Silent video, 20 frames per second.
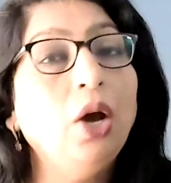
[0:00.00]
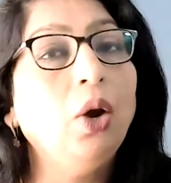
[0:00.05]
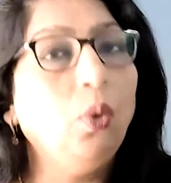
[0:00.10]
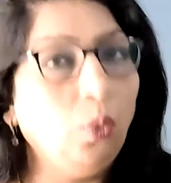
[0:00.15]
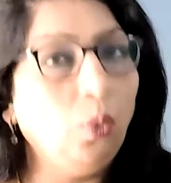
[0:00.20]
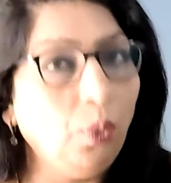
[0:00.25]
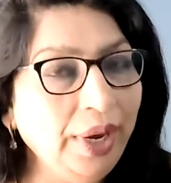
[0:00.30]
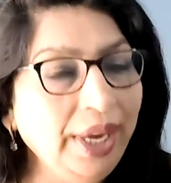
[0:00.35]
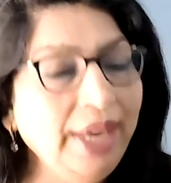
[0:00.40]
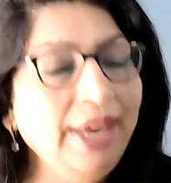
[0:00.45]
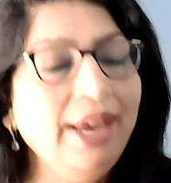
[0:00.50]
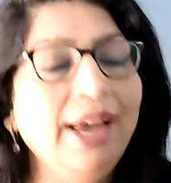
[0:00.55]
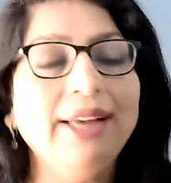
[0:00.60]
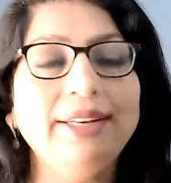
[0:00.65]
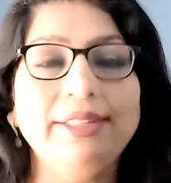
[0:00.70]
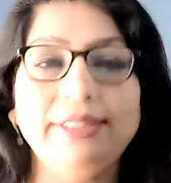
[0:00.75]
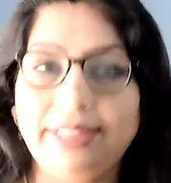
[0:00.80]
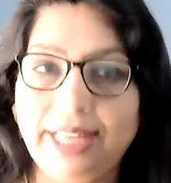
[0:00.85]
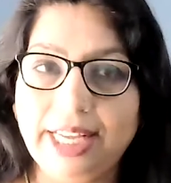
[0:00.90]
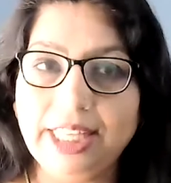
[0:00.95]
We
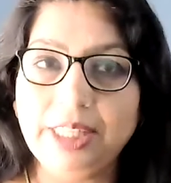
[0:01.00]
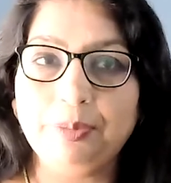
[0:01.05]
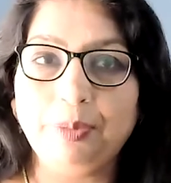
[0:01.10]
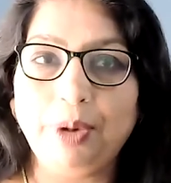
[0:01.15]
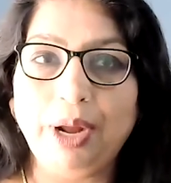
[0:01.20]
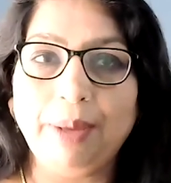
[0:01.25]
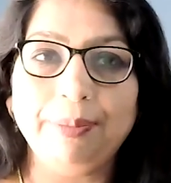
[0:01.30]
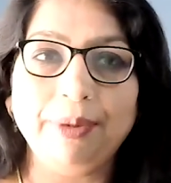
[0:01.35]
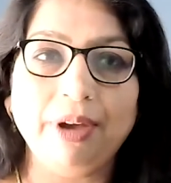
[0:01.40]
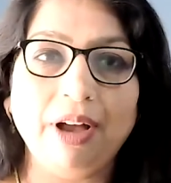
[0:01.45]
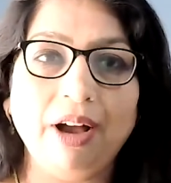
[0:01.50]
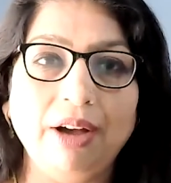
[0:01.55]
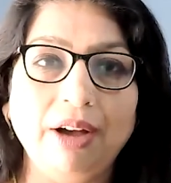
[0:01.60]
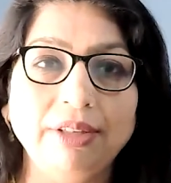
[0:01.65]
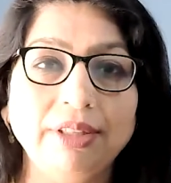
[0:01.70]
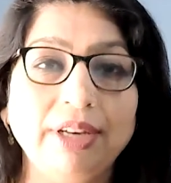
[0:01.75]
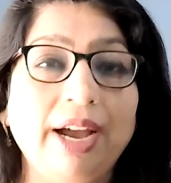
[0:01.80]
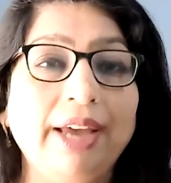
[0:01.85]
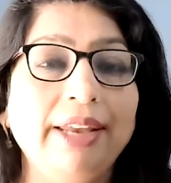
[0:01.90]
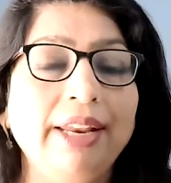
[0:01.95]
at
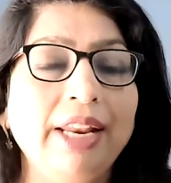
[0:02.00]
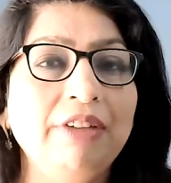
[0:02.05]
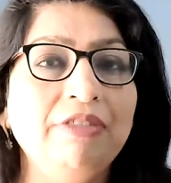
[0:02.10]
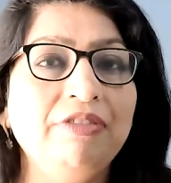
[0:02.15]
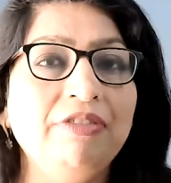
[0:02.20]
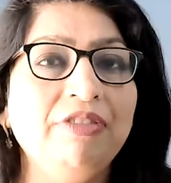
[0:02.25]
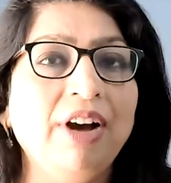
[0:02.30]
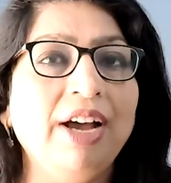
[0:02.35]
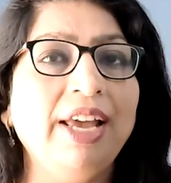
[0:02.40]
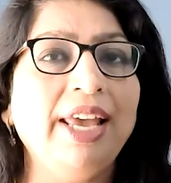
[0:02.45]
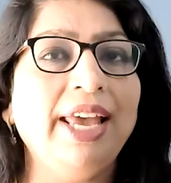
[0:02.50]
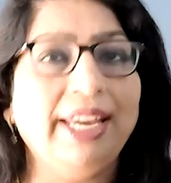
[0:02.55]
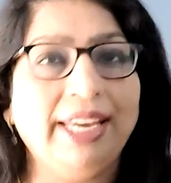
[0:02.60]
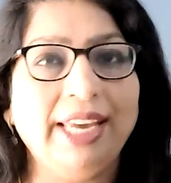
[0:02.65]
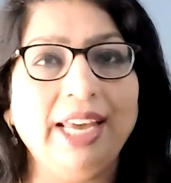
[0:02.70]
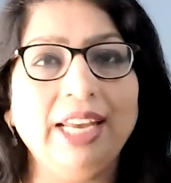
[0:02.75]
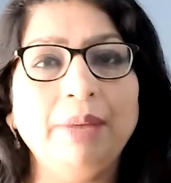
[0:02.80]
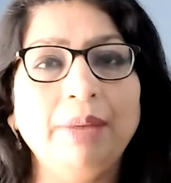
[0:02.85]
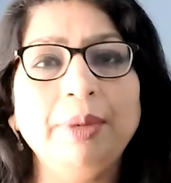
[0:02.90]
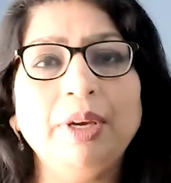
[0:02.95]
TestprepKart identify
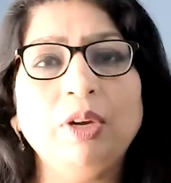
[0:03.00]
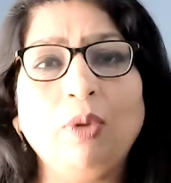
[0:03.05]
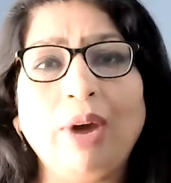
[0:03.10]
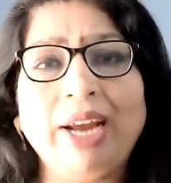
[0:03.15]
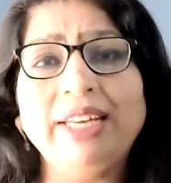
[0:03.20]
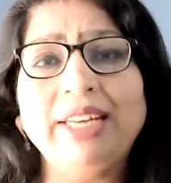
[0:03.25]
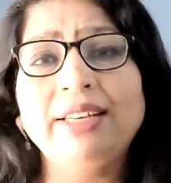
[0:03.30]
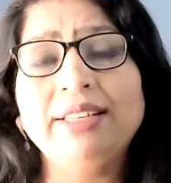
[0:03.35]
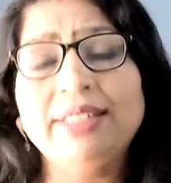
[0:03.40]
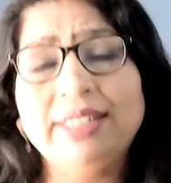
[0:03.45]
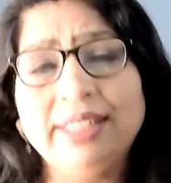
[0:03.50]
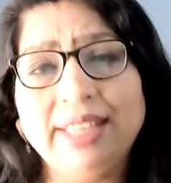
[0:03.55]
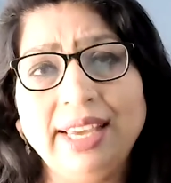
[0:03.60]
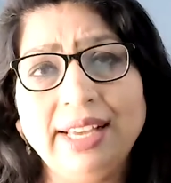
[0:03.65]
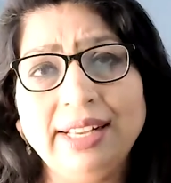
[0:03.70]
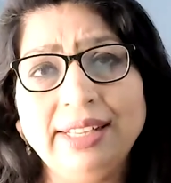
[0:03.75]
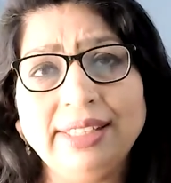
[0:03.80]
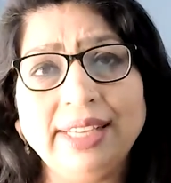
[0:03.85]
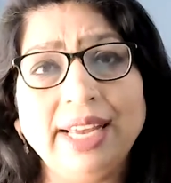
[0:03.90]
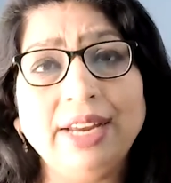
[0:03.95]
academic writing
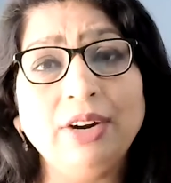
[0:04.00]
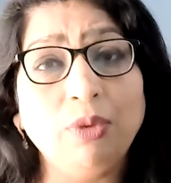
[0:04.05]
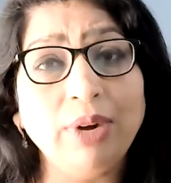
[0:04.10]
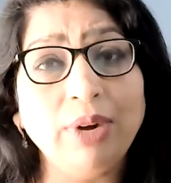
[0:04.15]
skills and